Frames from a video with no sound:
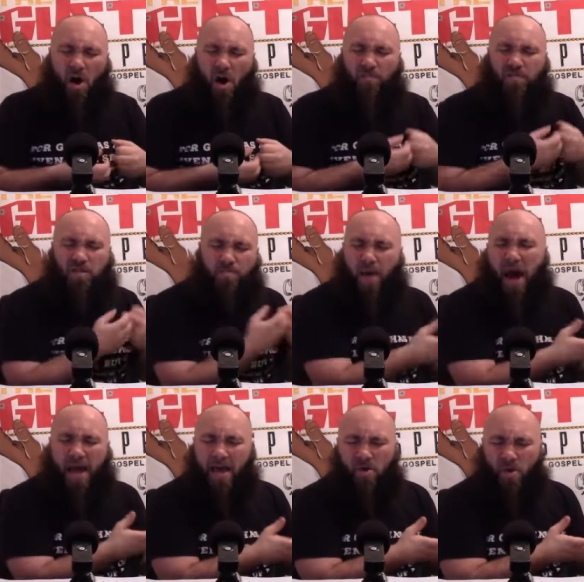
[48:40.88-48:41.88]
of
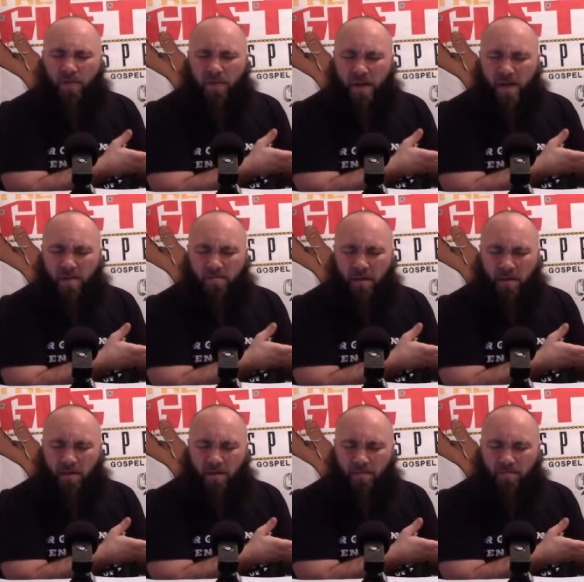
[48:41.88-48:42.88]
spying on the
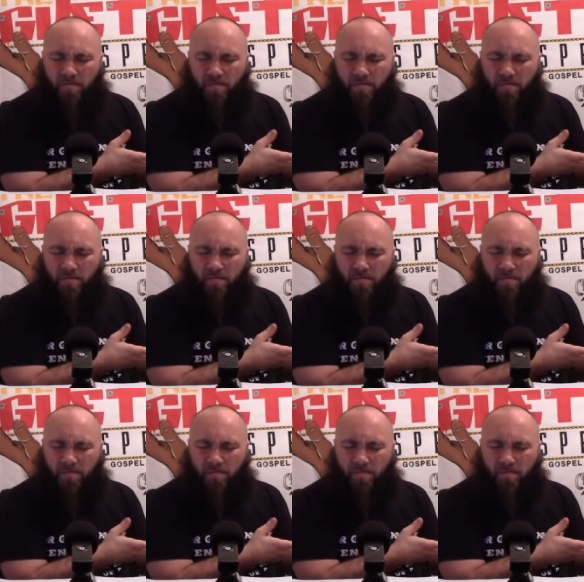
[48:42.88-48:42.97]
enemy.